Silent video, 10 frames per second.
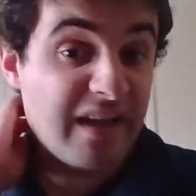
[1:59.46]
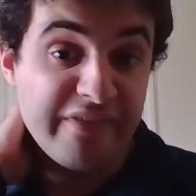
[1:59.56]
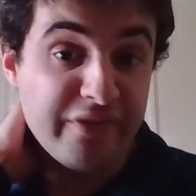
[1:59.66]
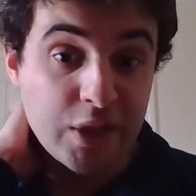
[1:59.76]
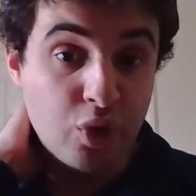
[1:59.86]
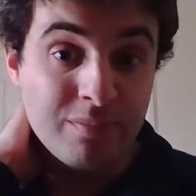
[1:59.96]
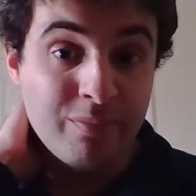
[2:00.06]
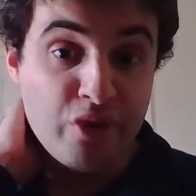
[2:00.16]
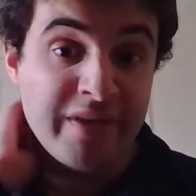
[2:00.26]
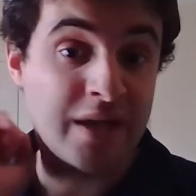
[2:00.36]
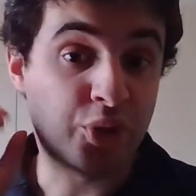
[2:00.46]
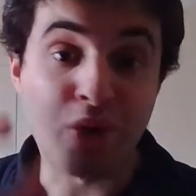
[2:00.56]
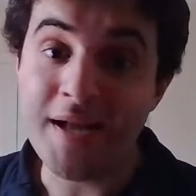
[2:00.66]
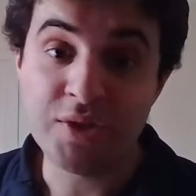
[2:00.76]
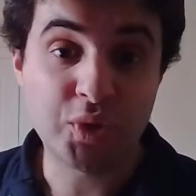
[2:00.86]
A very good movie, had a
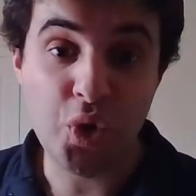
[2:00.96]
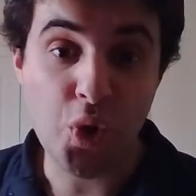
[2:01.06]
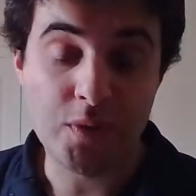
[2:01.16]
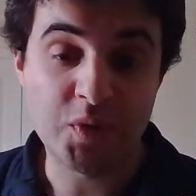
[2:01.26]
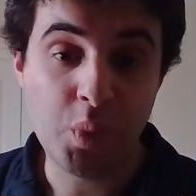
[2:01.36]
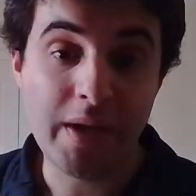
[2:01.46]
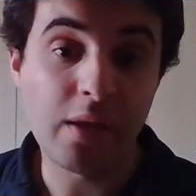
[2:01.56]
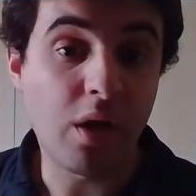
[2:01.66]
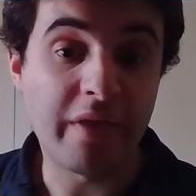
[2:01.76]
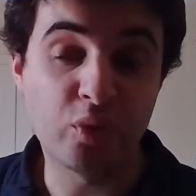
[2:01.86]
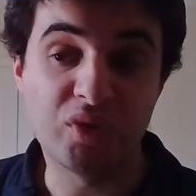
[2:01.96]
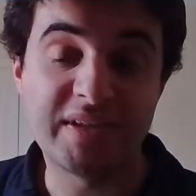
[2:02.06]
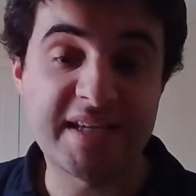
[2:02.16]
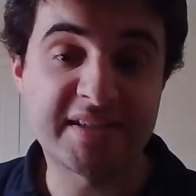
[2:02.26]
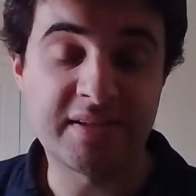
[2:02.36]
great score as well. I thought
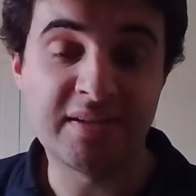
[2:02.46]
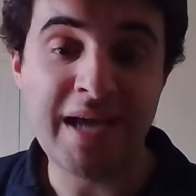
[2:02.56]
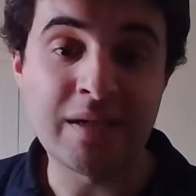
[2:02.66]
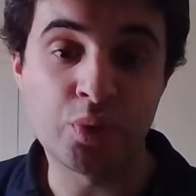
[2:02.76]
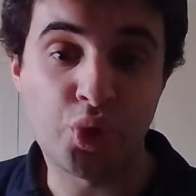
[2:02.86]
Destin Daniel